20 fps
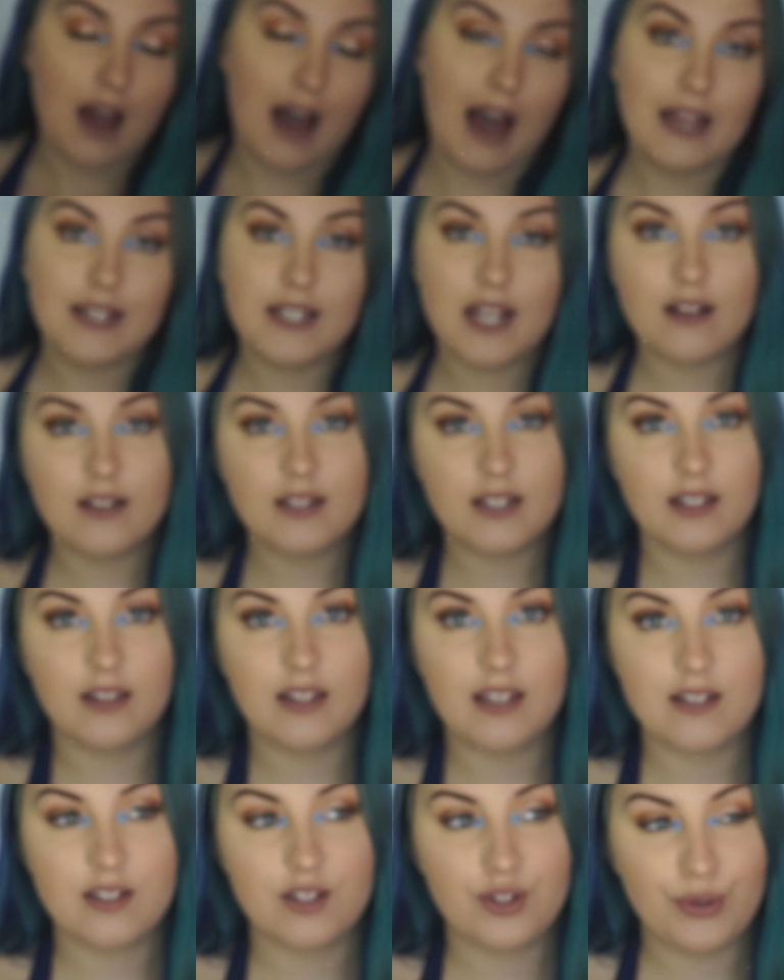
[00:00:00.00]
I tested
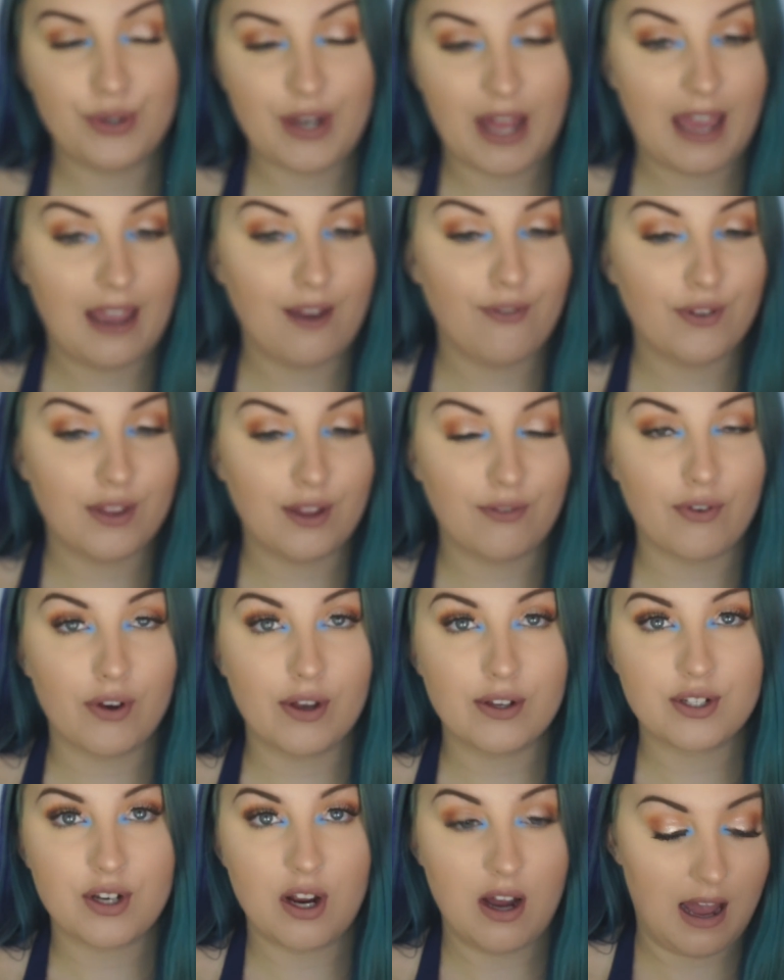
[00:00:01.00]
this today for the
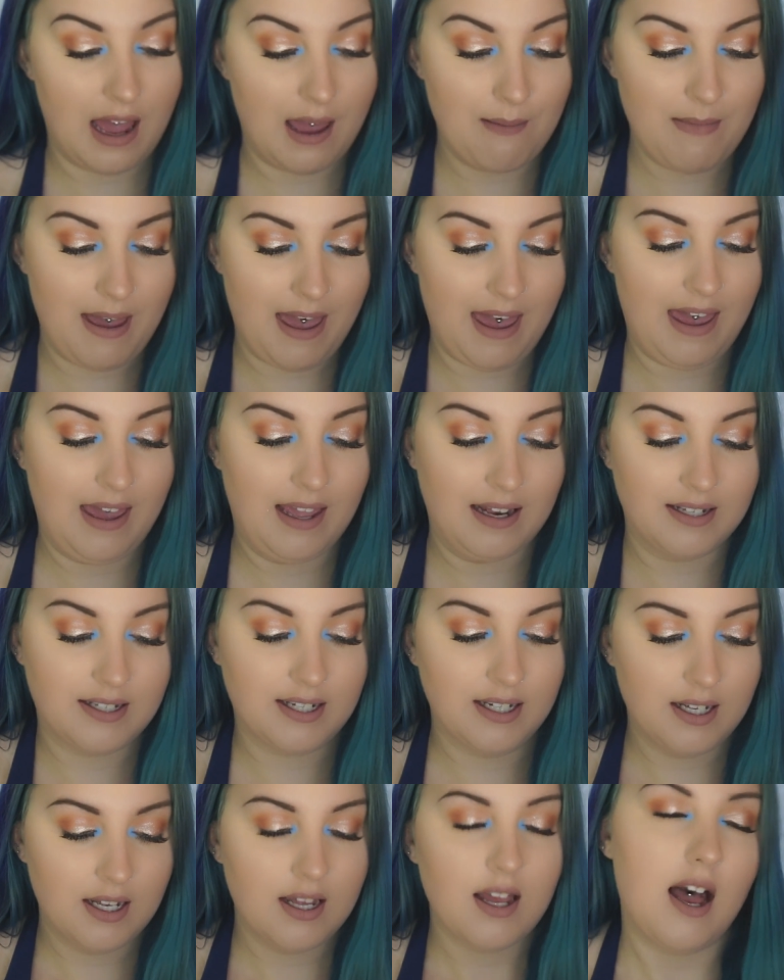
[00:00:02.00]
first time, and
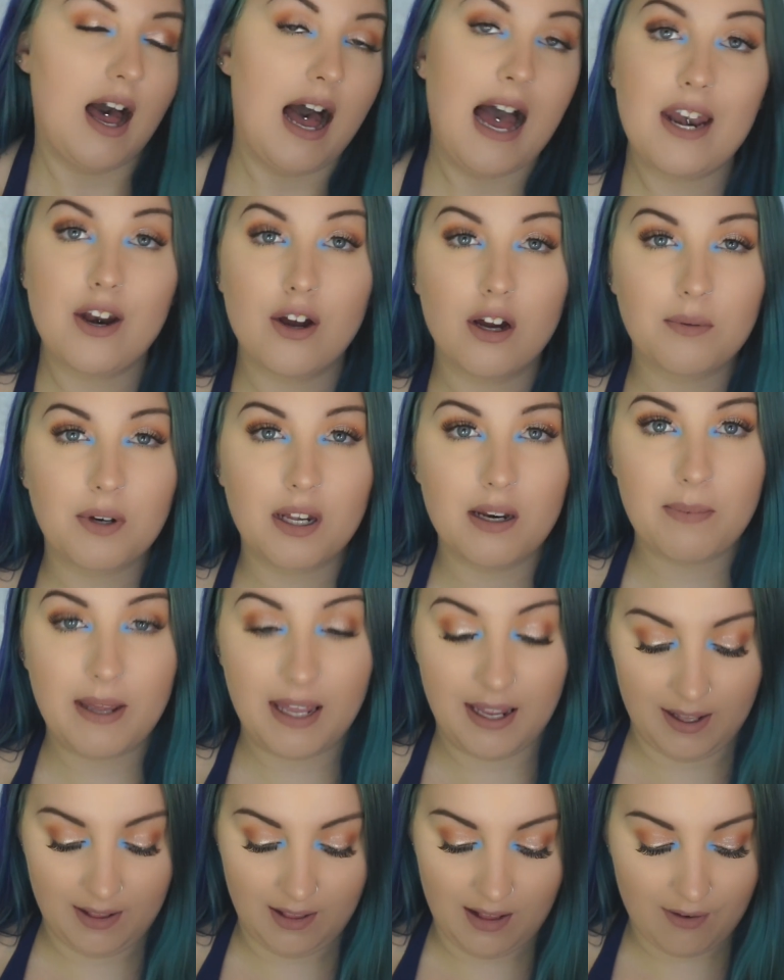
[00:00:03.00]
I know I'm going to
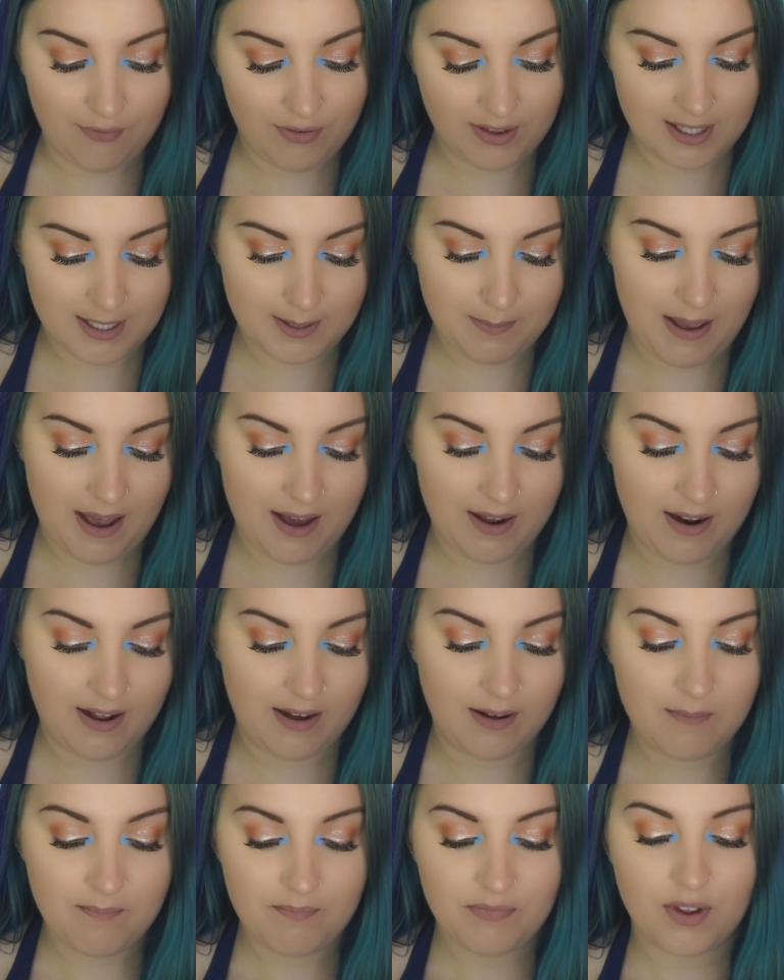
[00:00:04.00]
be in love with this
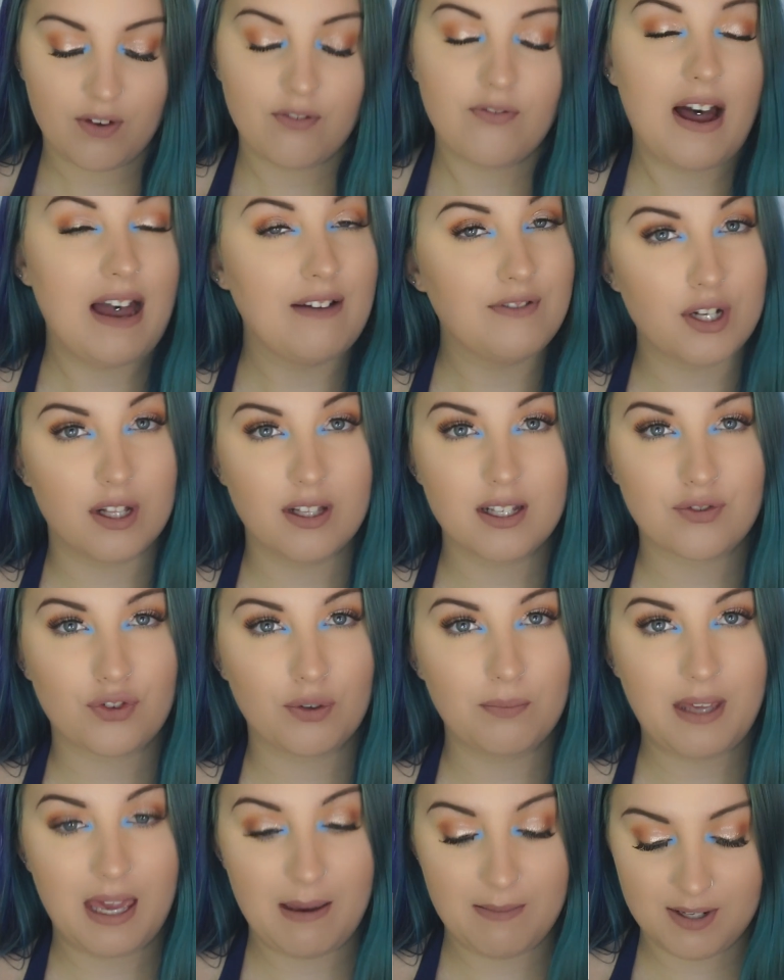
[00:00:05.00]
powder. $5
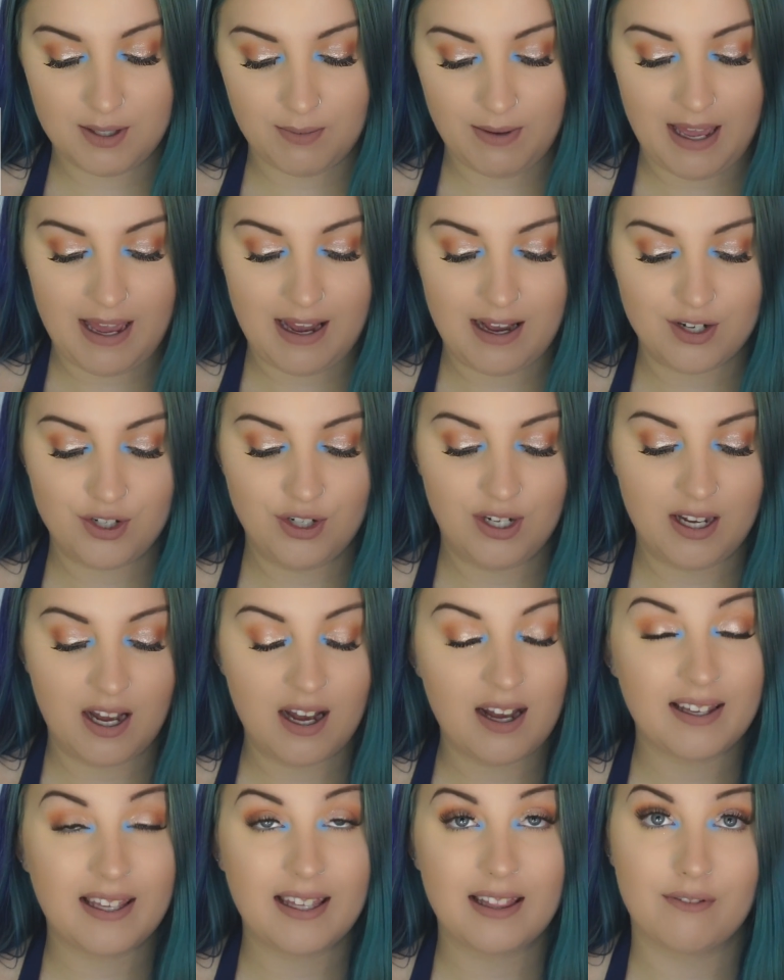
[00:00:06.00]
from Chemist Warehouse, you
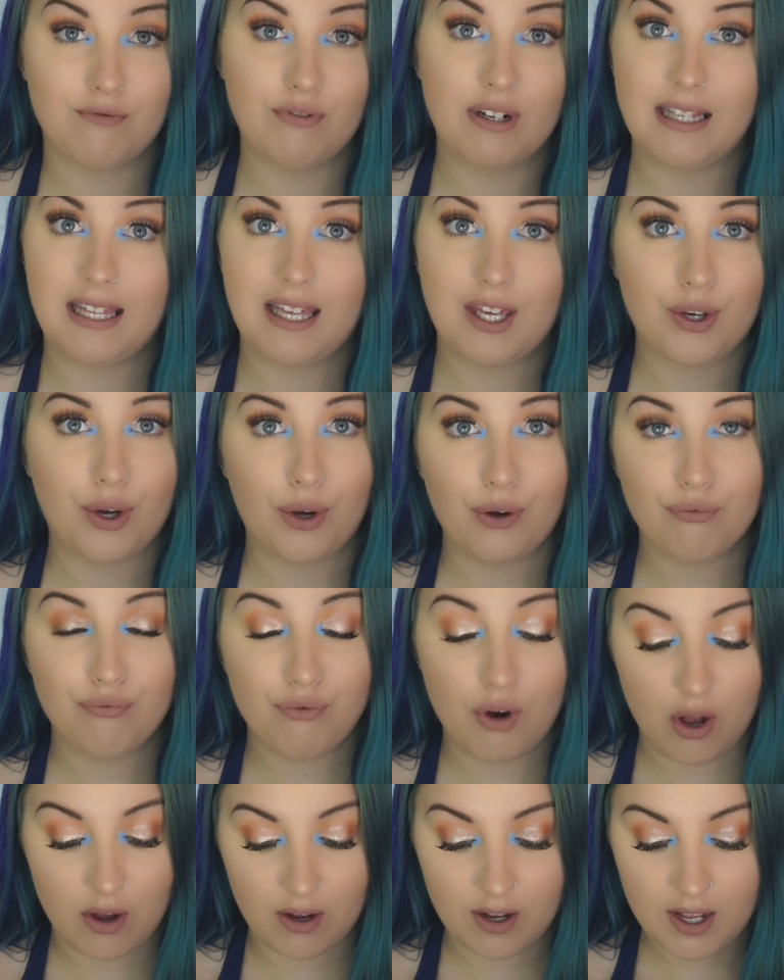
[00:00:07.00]
can't really go
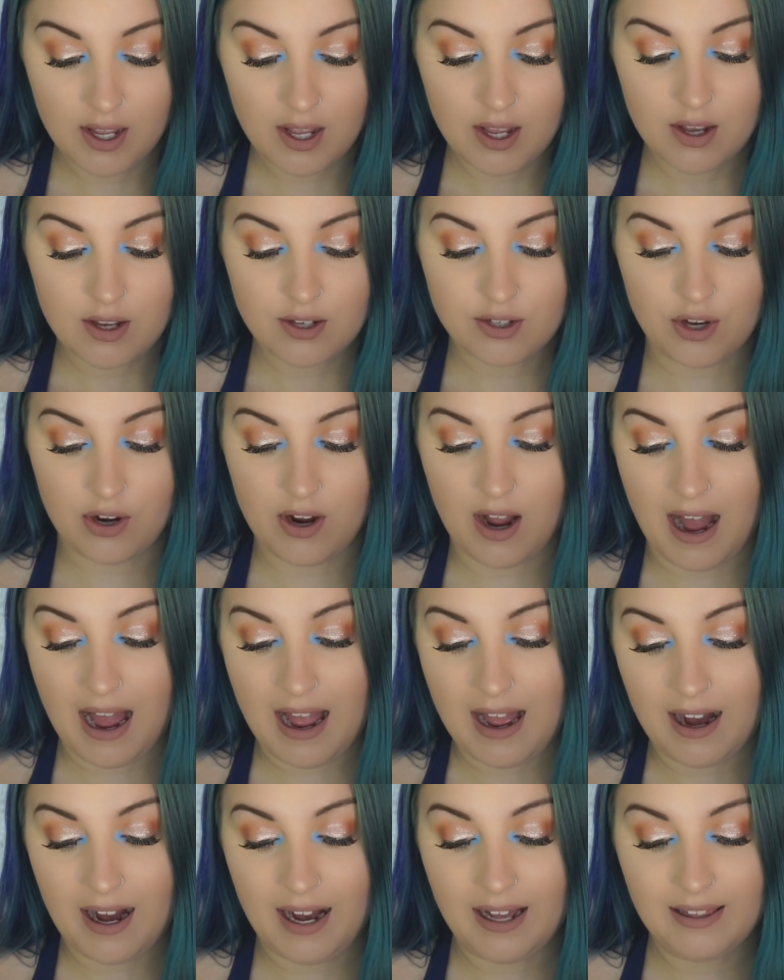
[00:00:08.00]
wrong. So
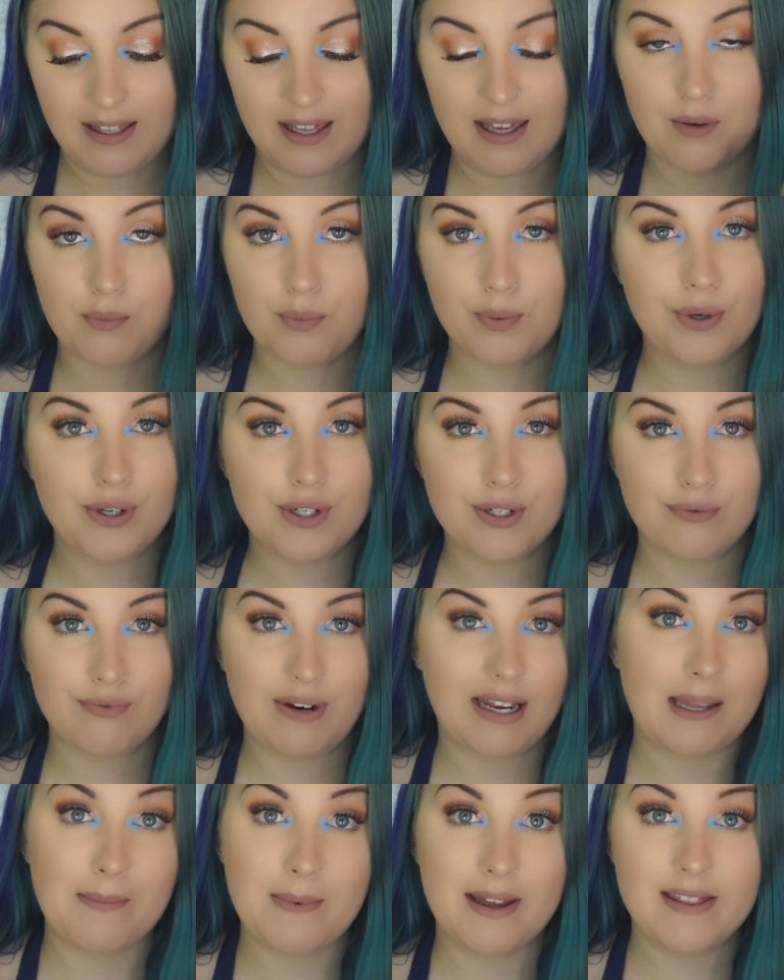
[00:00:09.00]
I highly would
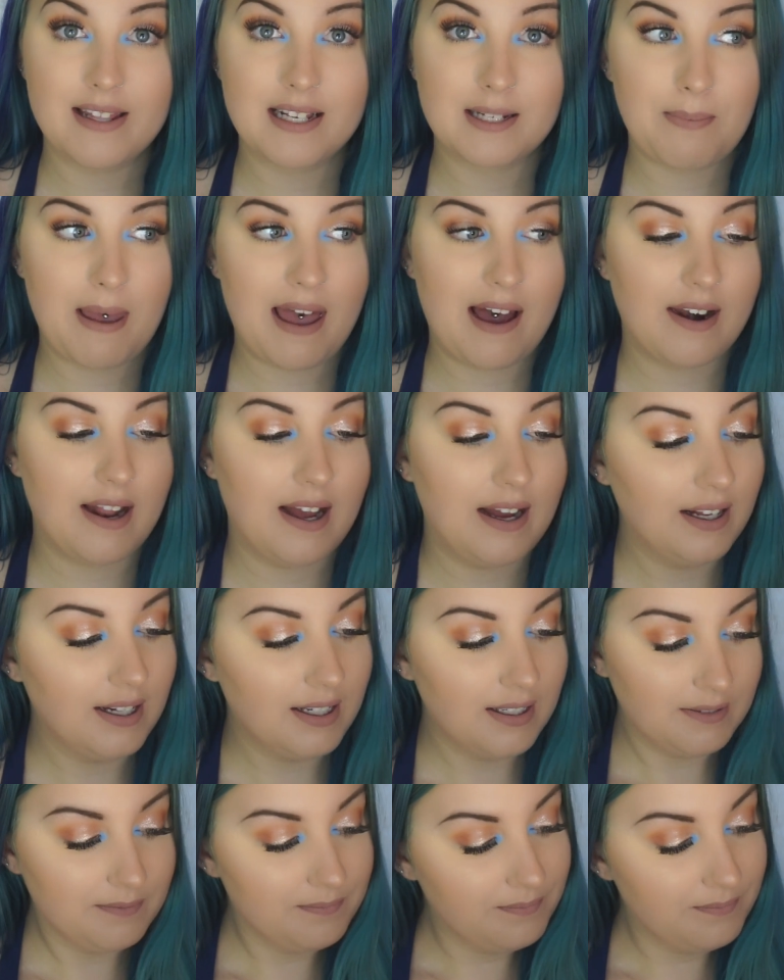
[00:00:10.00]
recommend this powder.